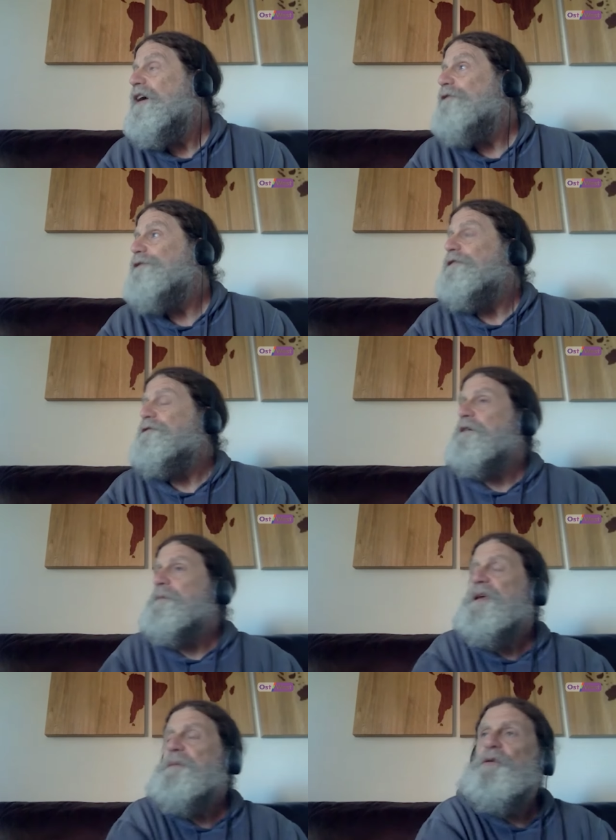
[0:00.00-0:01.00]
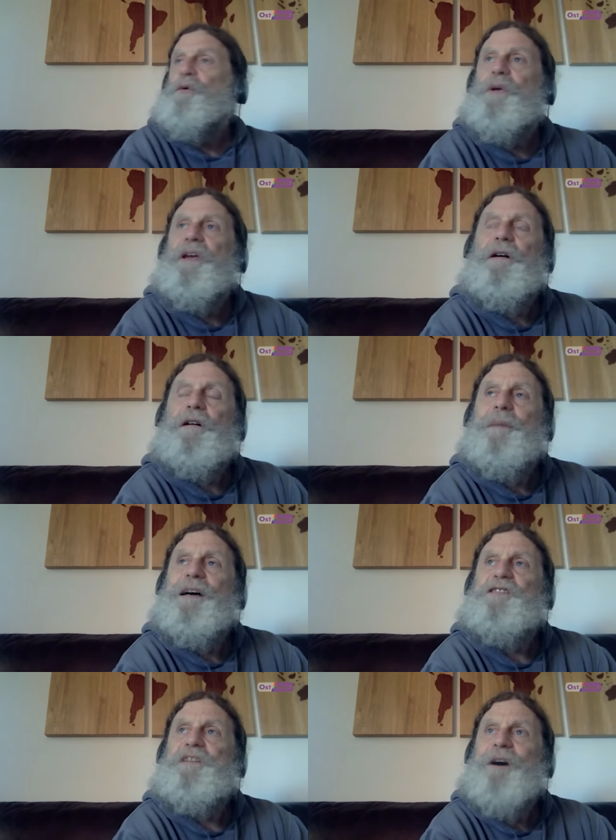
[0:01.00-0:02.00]
for, for people who care
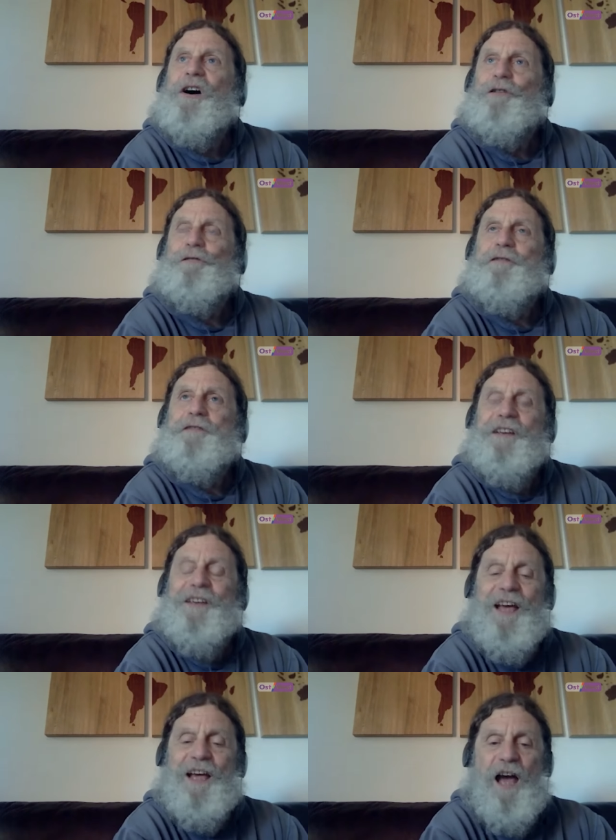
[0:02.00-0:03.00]
about demography,